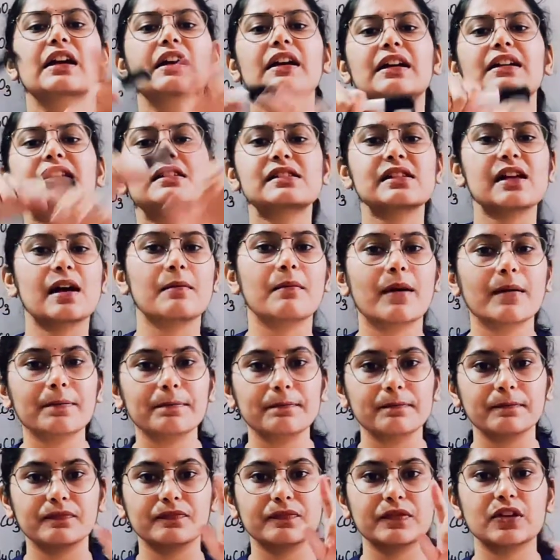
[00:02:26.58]
it sum up
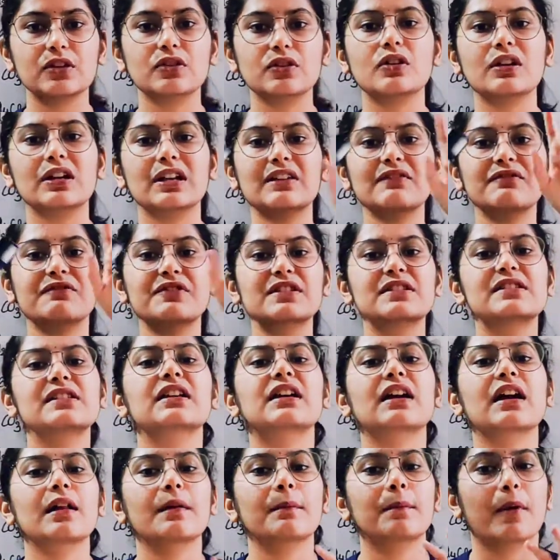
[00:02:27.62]
in
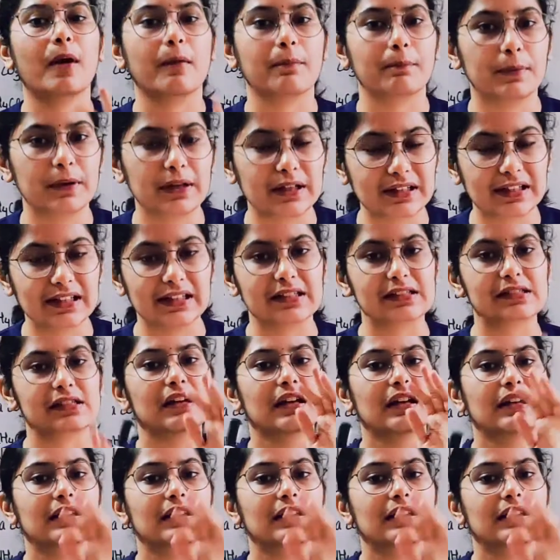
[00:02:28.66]
physical properties.